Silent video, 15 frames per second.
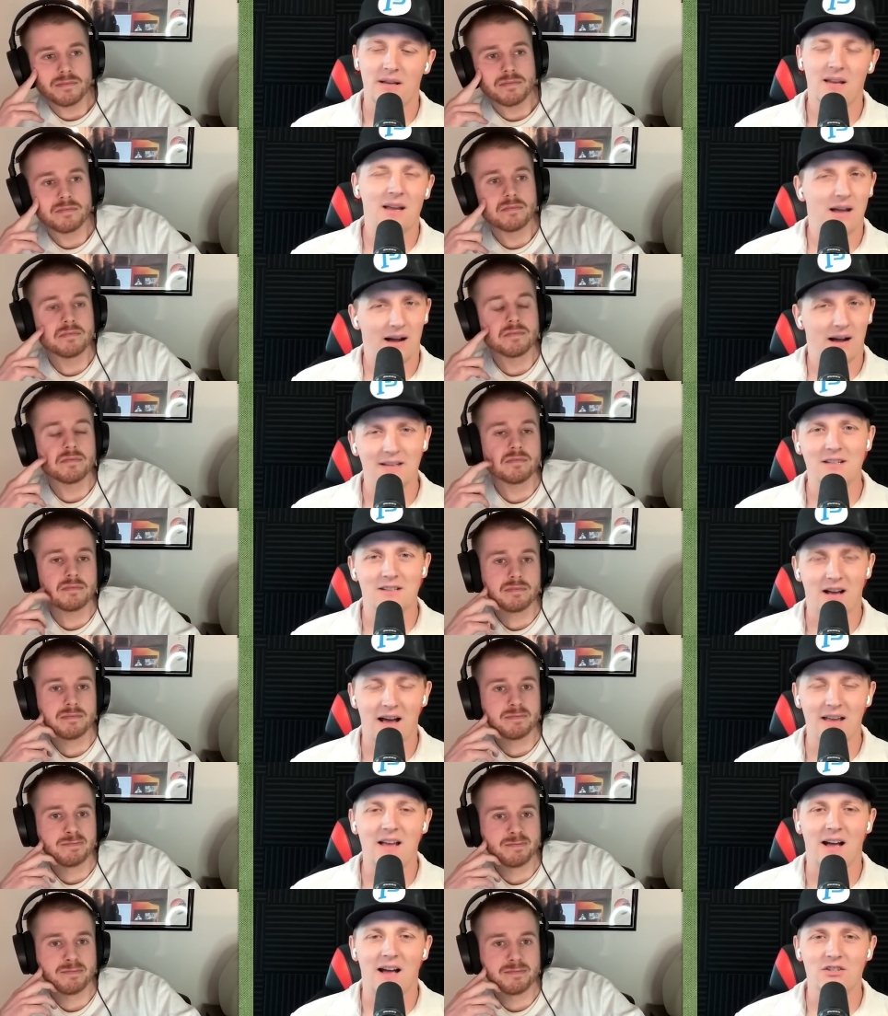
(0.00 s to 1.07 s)
Speaker 1: I just
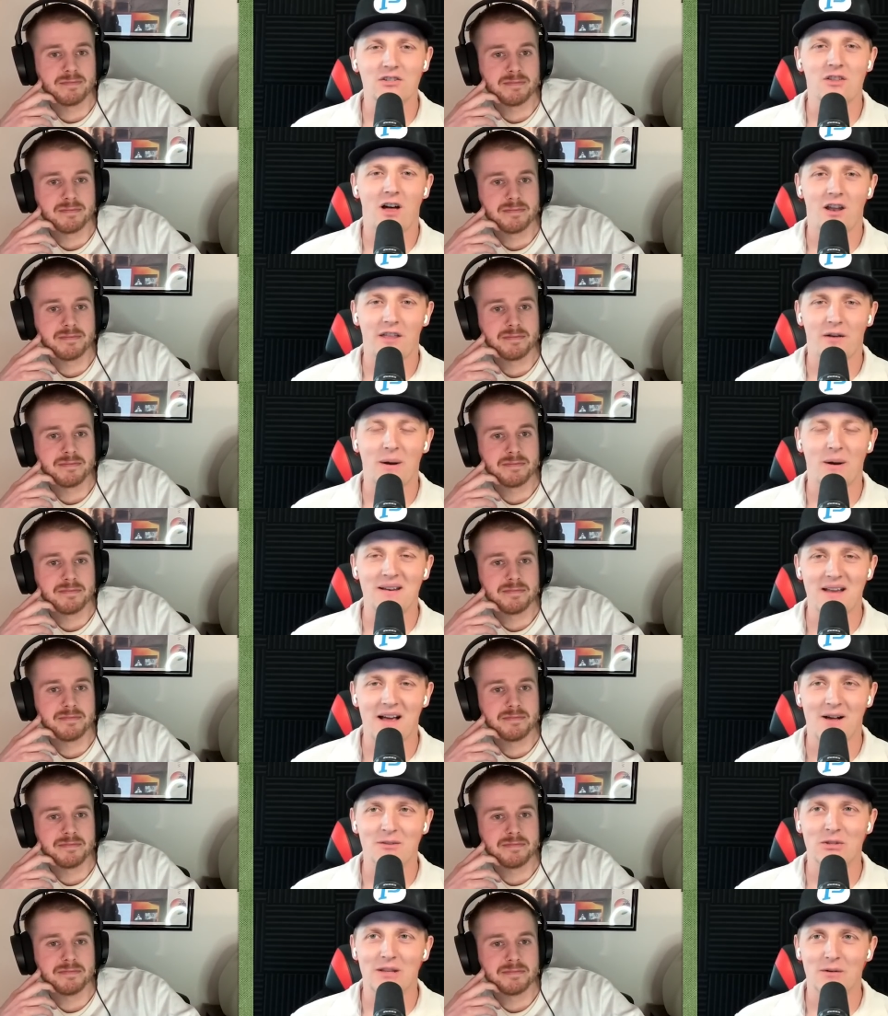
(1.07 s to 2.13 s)
I, I just thought of that right
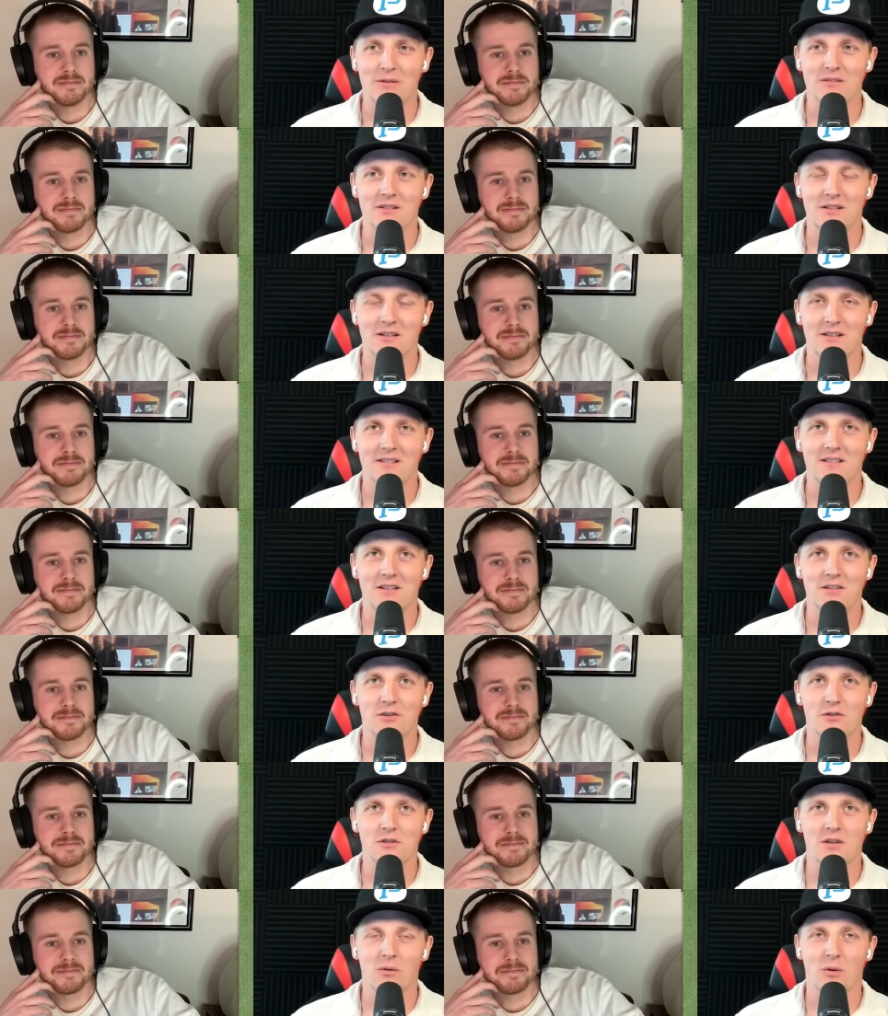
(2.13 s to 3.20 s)
now. So that was a that's an
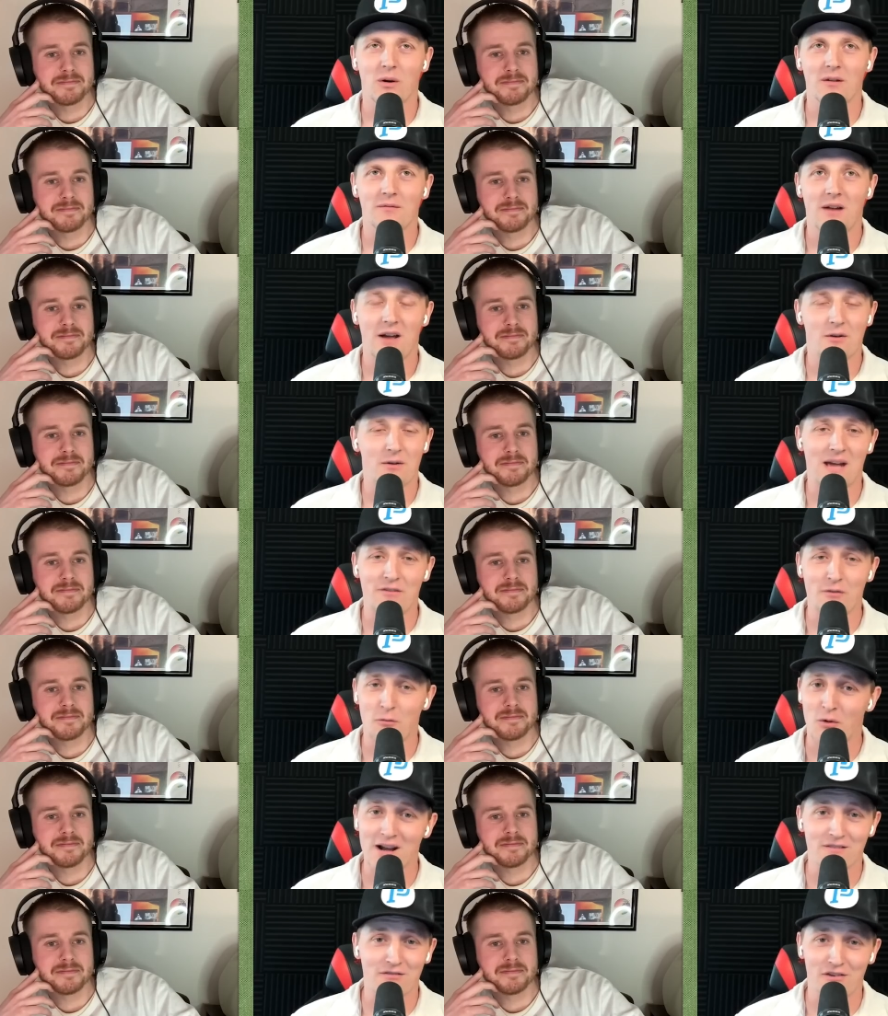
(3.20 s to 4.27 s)
interesting one. I don't have
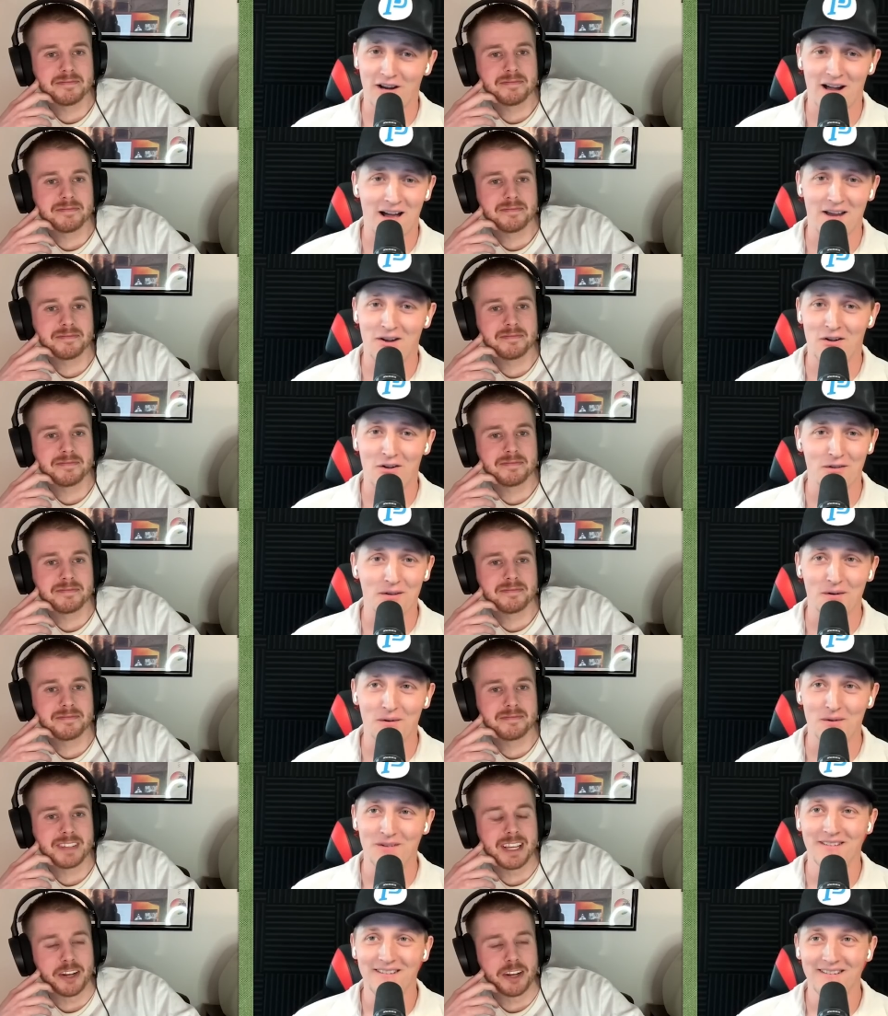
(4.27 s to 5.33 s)
him ranked very high at all though.
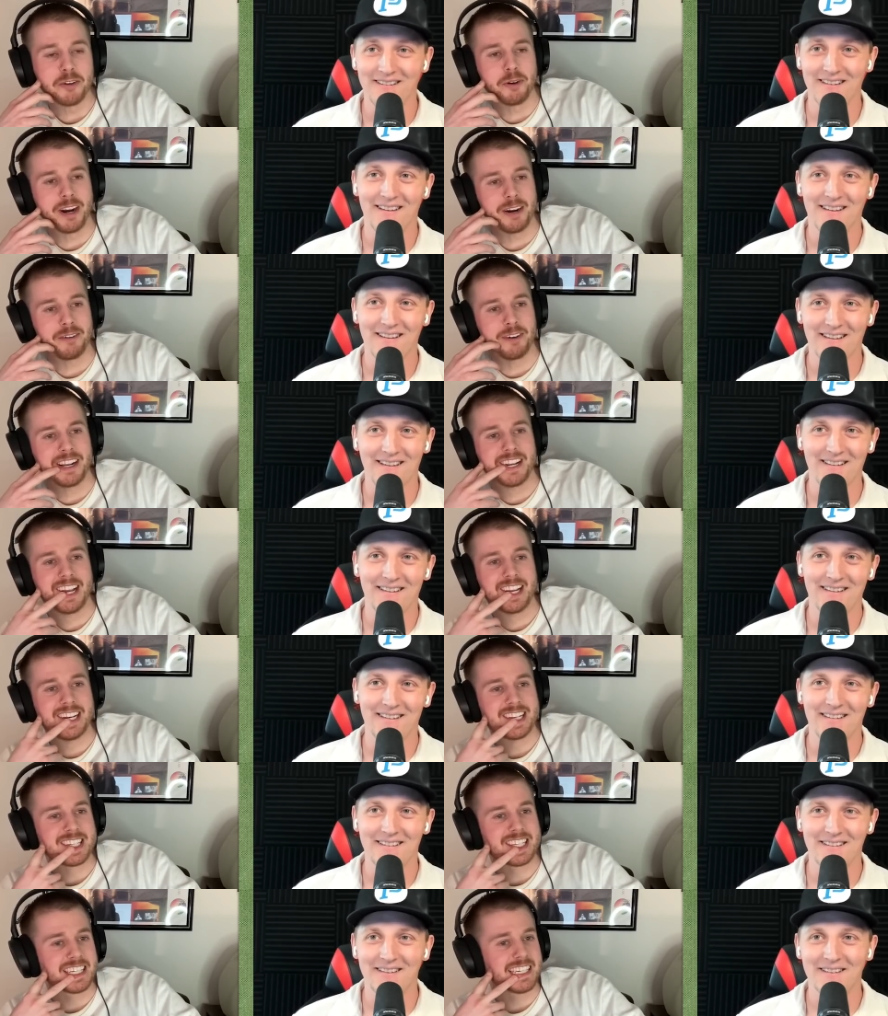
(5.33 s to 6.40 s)
Speaker 2: Right, right. Yeah, he
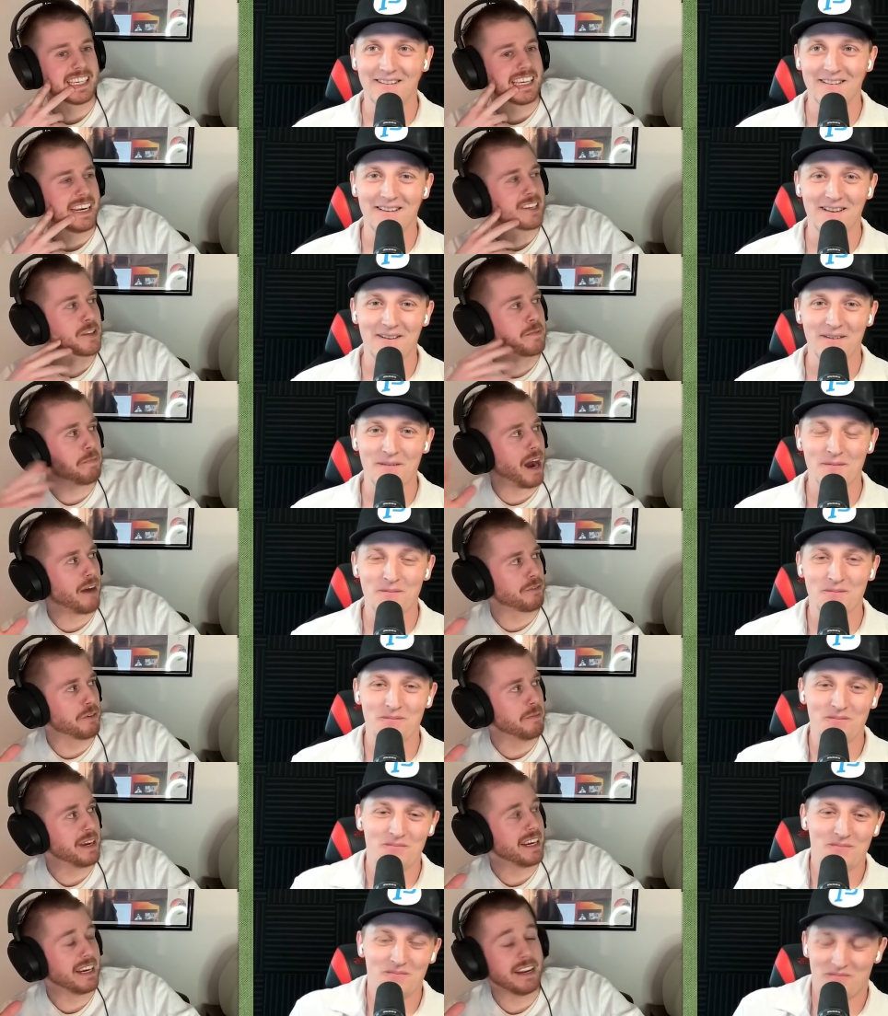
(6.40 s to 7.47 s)
doesn't he doesn't pop for
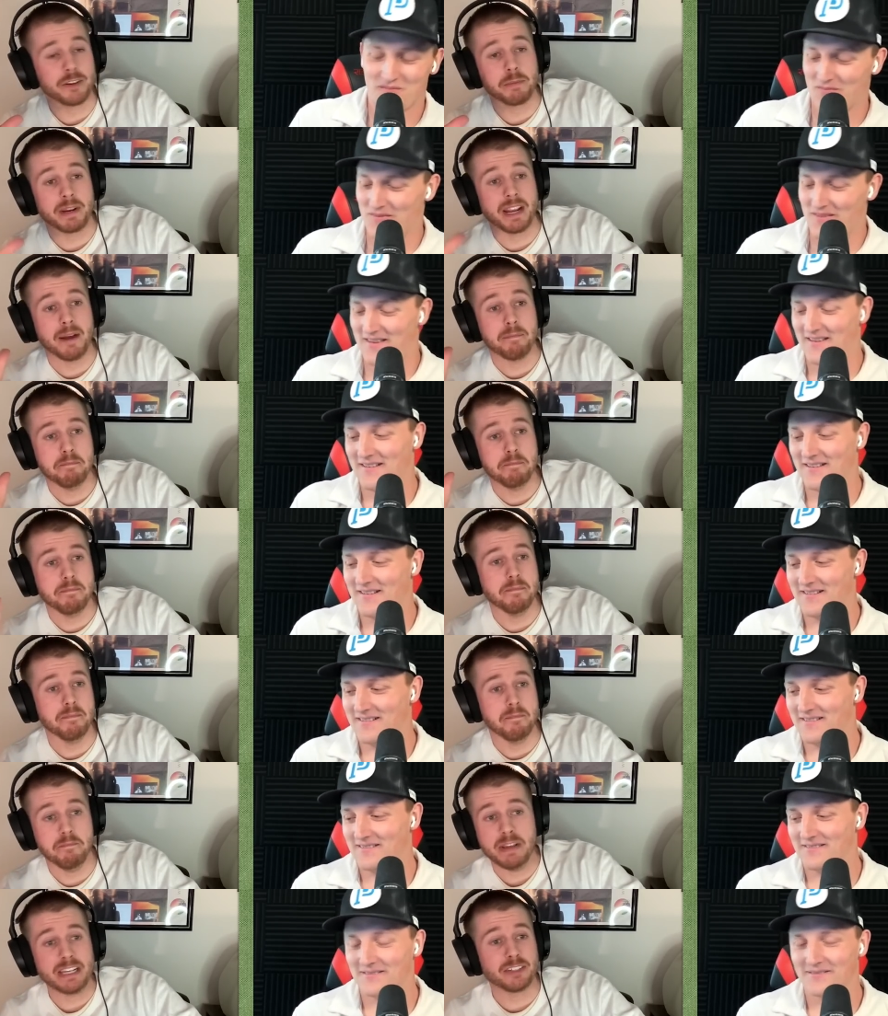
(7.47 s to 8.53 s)
me either. But yeah,
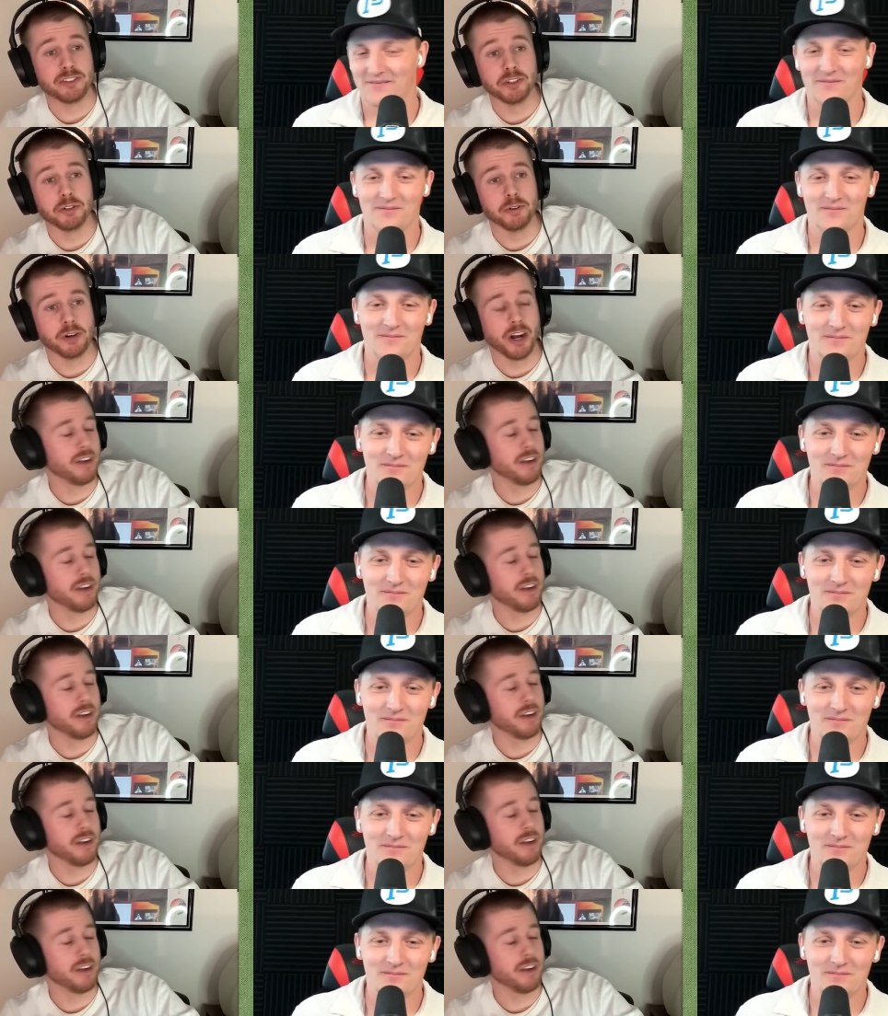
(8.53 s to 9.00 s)
big dude,